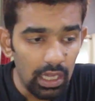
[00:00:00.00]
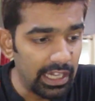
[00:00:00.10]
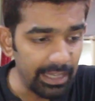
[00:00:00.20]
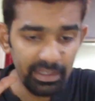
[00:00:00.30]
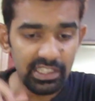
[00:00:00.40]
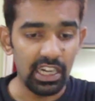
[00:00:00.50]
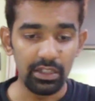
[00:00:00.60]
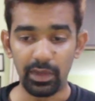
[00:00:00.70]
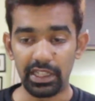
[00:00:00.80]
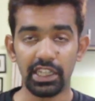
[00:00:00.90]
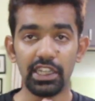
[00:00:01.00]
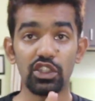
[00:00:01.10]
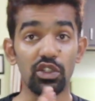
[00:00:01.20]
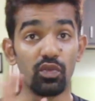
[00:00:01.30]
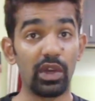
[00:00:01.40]
let me start with,
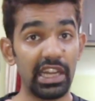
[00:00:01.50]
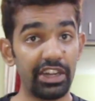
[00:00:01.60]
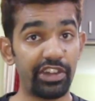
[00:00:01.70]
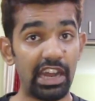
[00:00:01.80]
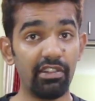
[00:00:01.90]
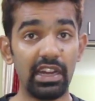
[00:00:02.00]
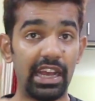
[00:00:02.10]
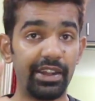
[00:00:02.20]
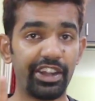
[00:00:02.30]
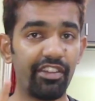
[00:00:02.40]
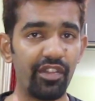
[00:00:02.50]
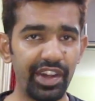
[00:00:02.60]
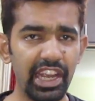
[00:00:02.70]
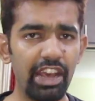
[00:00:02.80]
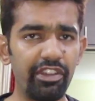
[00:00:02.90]
so when I travel
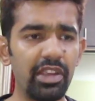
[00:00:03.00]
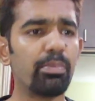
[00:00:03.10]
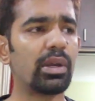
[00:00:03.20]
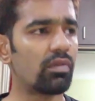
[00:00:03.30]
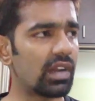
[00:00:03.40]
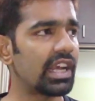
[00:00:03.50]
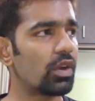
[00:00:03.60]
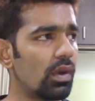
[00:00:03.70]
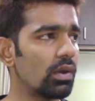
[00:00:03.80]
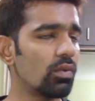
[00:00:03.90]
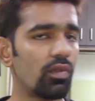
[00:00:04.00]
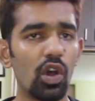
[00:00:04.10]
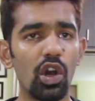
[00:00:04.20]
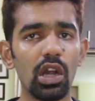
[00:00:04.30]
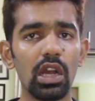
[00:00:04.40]
very heavy, but when I go out to
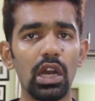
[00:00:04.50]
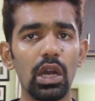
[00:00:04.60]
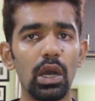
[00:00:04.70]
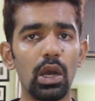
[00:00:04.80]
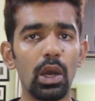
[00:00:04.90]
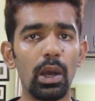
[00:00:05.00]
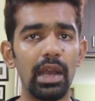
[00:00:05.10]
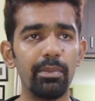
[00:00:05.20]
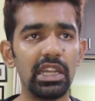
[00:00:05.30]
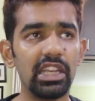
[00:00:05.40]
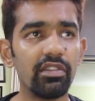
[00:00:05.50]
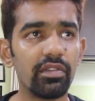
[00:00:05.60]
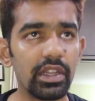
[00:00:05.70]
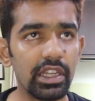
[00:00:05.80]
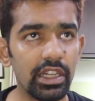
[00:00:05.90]
vlog, I
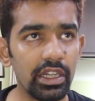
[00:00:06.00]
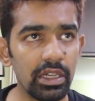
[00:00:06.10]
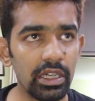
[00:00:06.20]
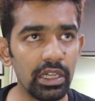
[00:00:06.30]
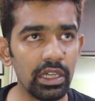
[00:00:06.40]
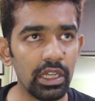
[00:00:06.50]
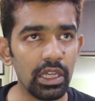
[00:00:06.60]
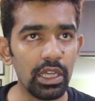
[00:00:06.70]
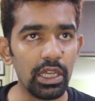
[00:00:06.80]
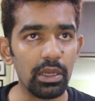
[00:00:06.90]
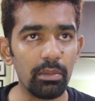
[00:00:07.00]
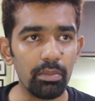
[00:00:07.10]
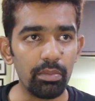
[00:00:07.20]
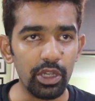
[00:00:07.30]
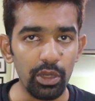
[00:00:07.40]
believe in,
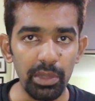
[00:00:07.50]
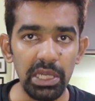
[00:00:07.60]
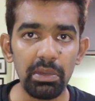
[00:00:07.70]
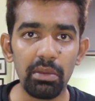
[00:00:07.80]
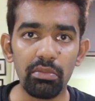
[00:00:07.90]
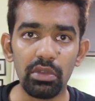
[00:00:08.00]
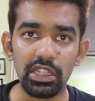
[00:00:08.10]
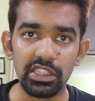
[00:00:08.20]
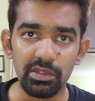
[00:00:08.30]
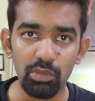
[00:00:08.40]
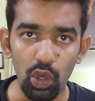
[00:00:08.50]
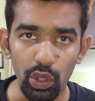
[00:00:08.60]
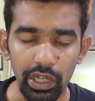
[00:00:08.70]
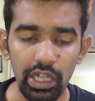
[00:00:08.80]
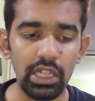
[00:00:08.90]
minimum is
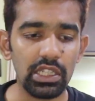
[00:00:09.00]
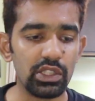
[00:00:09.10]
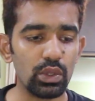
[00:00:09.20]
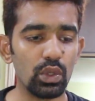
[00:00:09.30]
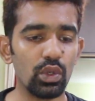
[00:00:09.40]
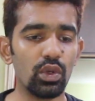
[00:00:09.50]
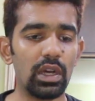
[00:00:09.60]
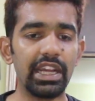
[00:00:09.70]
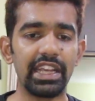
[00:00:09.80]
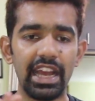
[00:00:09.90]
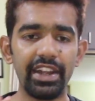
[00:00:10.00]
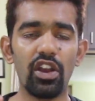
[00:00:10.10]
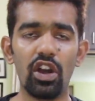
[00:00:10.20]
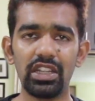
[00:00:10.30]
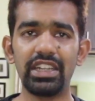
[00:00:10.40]
more. So I carry
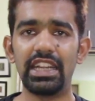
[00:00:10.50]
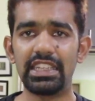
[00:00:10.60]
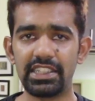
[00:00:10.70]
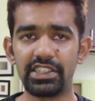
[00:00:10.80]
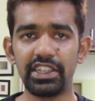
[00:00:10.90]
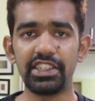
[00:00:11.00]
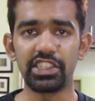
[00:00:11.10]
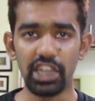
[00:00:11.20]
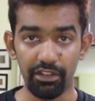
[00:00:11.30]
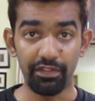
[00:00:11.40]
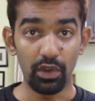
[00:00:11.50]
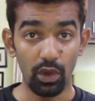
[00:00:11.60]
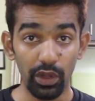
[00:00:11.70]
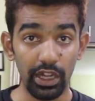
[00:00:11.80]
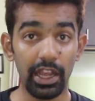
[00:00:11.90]
all the necessary stuff
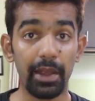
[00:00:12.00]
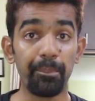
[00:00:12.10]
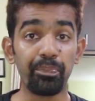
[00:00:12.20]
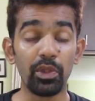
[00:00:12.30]
only.